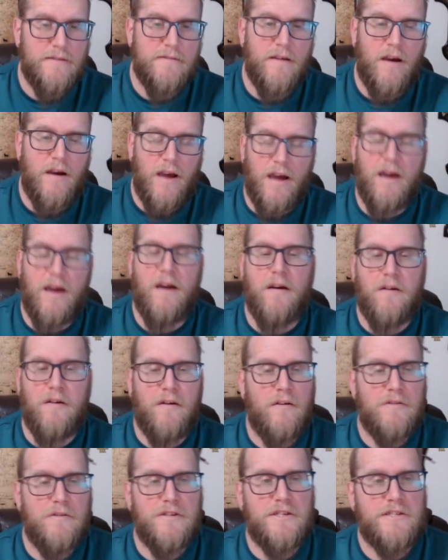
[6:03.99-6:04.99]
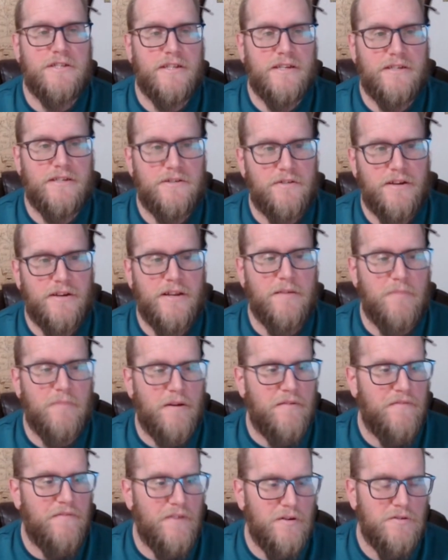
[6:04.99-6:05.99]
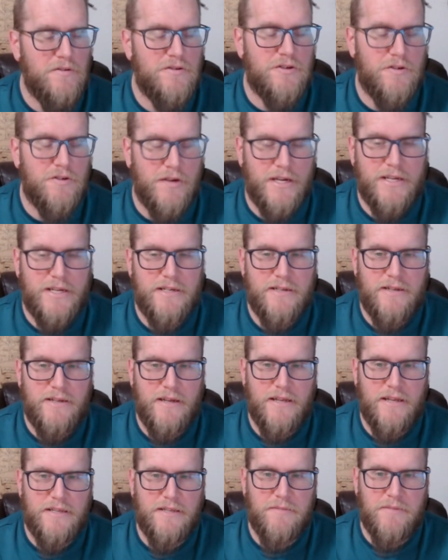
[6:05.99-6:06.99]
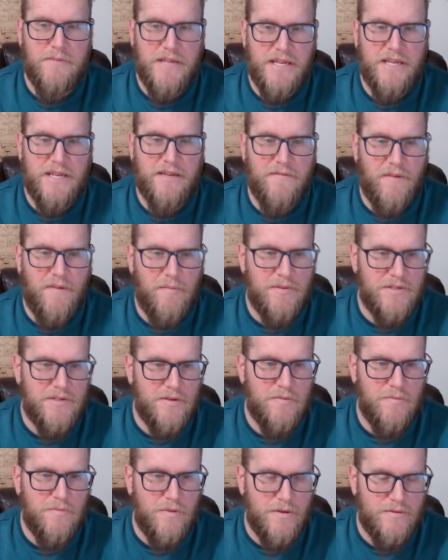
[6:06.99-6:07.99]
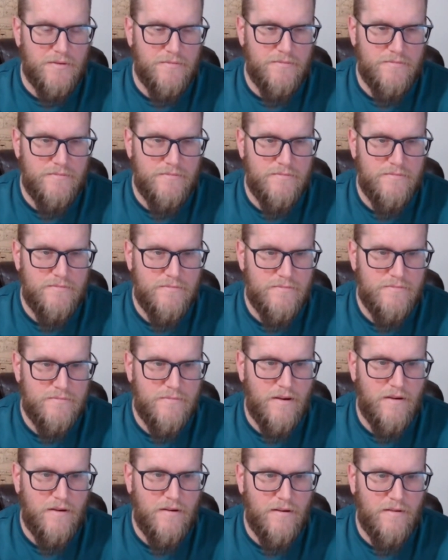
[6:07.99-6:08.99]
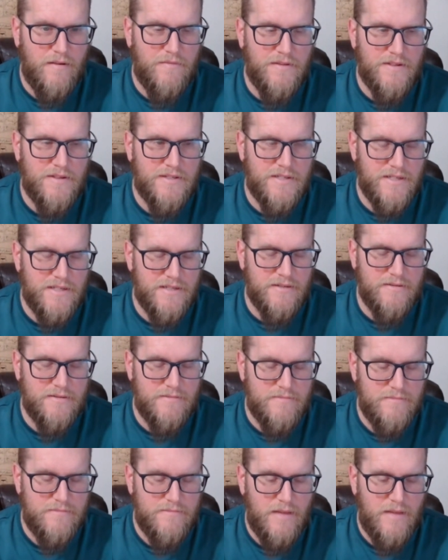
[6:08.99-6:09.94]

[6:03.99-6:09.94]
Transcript: I'll just say straight up, I felt tricked at the beginning of episode 1 of this season.